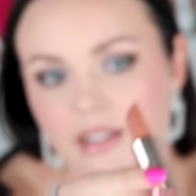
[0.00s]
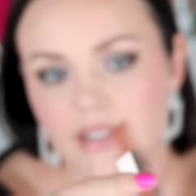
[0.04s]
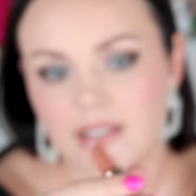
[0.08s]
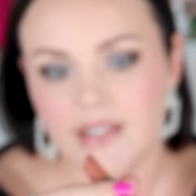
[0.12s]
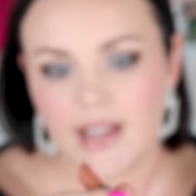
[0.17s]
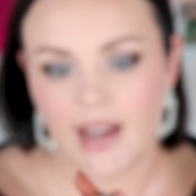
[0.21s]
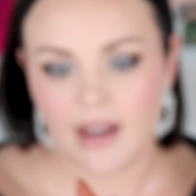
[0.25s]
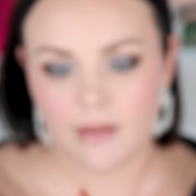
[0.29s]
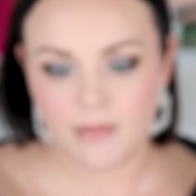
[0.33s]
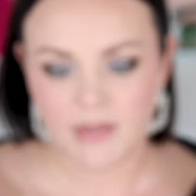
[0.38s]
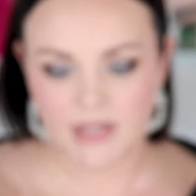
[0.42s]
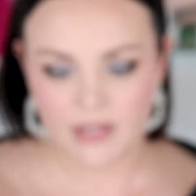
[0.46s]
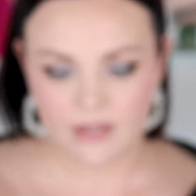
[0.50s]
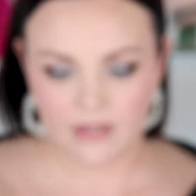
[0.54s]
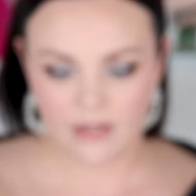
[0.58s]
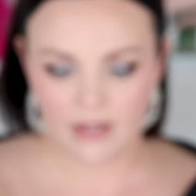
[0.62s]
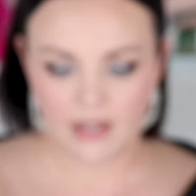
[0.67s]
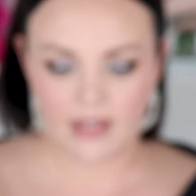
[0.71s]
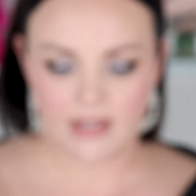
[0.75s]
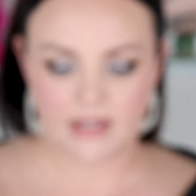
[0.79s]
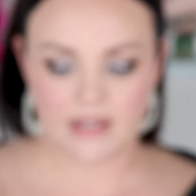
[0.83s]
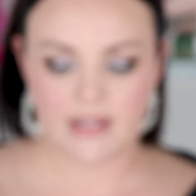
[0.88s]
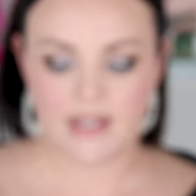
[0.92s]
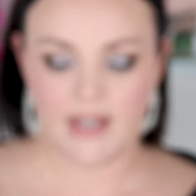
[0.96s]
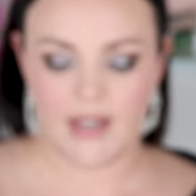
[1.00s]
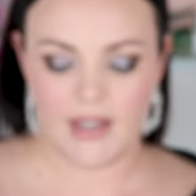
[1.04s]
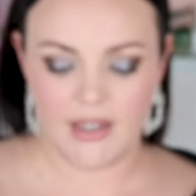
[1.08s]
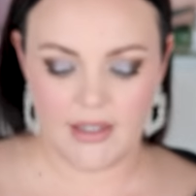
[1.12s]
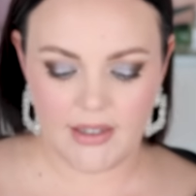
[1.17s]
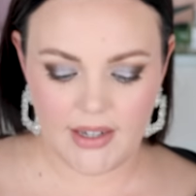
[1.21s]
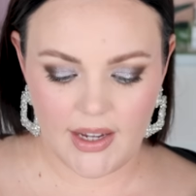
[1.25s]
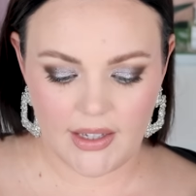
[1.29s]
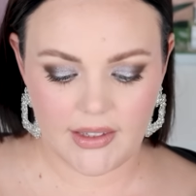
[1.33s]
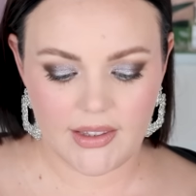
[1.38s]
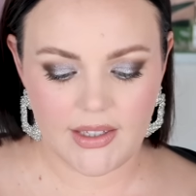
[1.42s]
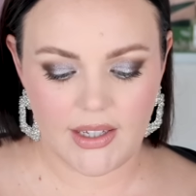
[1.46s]
It is absolutely insane.
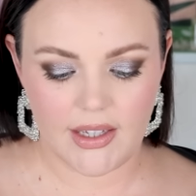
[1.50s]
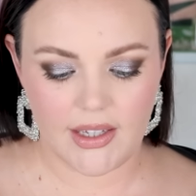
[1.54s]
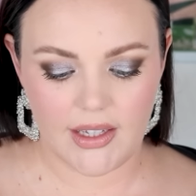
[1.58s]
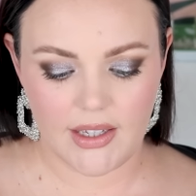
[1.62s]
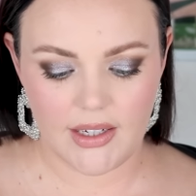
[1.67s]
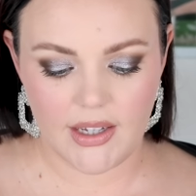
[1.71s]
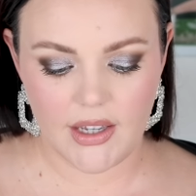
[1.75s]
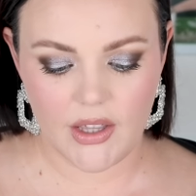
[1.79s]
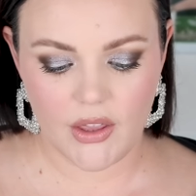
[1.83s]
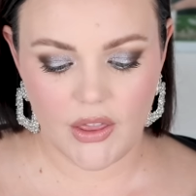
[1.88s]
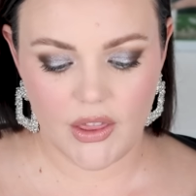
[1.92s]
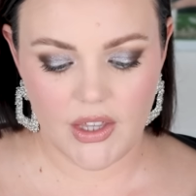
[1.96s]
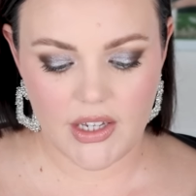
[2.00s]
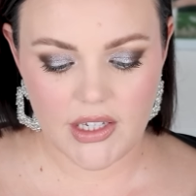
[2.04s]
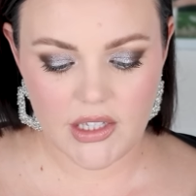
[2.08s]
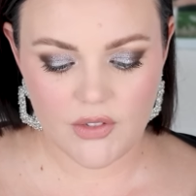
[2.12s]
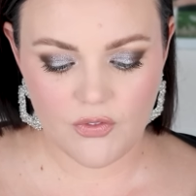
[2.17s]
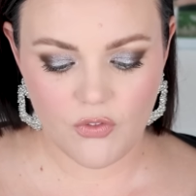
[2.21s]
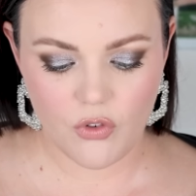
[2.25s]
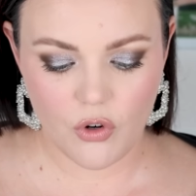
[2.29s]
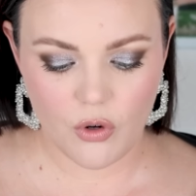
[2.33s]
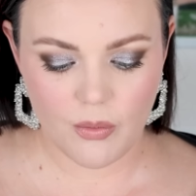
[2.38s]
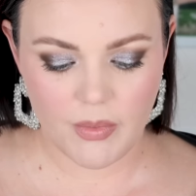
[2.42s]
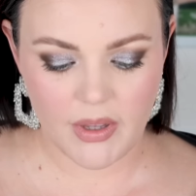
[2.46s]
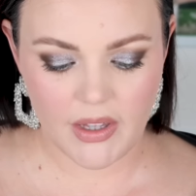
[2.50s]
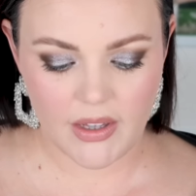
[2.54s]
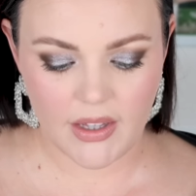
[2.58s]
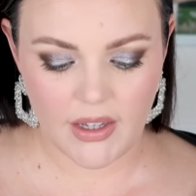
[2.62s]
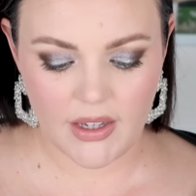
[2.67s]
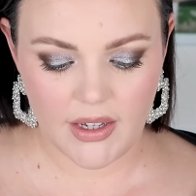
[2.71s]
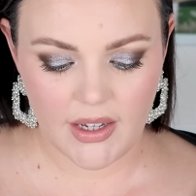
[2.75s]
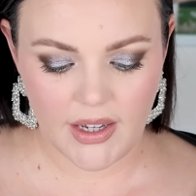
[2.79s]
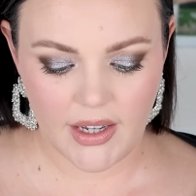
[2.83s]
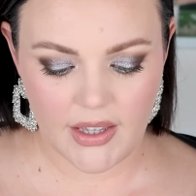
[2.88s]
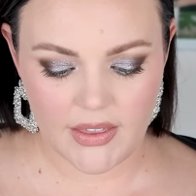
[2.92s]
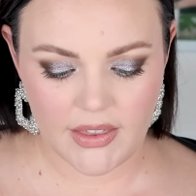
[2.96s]
And then this
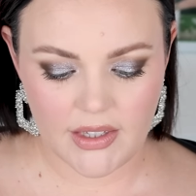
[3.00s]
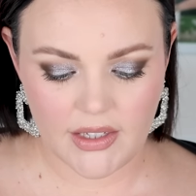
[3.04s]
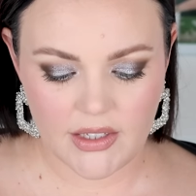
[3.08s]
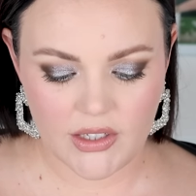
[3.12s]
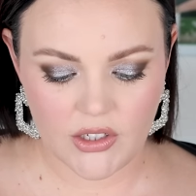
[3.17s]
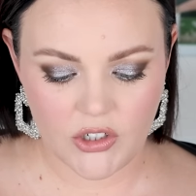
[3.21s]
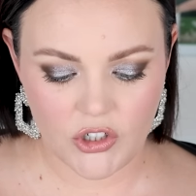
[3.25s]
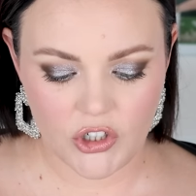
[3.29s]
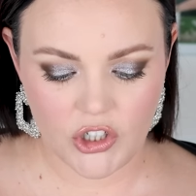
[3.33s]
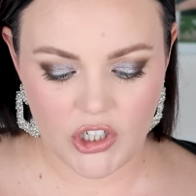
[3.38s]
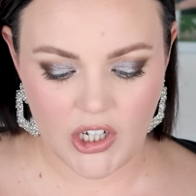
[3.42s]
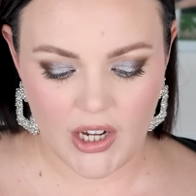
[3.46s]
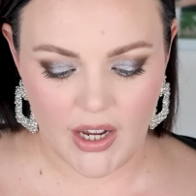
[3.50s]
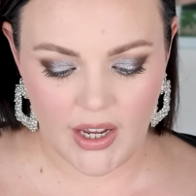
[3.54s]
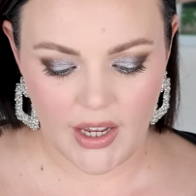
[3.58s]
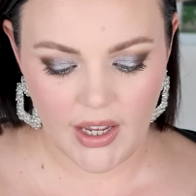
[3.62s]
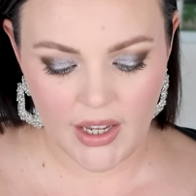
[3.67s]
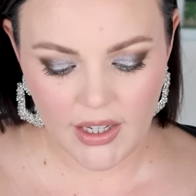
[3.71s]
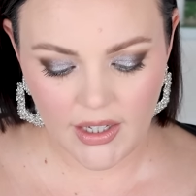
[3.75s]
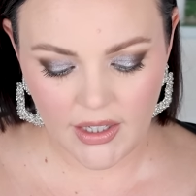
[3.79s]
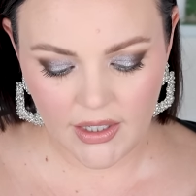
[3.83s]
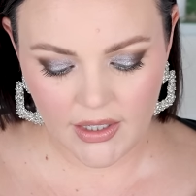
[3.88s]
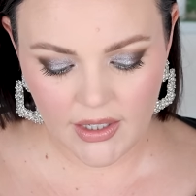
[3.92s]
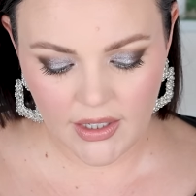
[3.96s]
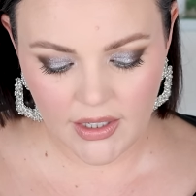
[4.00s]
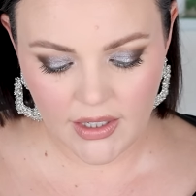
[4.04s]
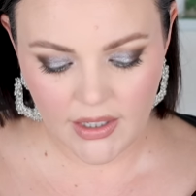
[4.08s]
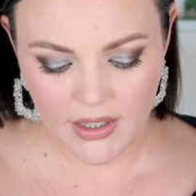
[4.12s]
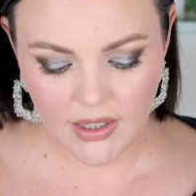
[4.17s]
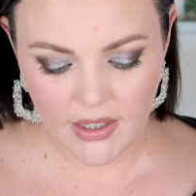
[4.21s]
formula and this shade,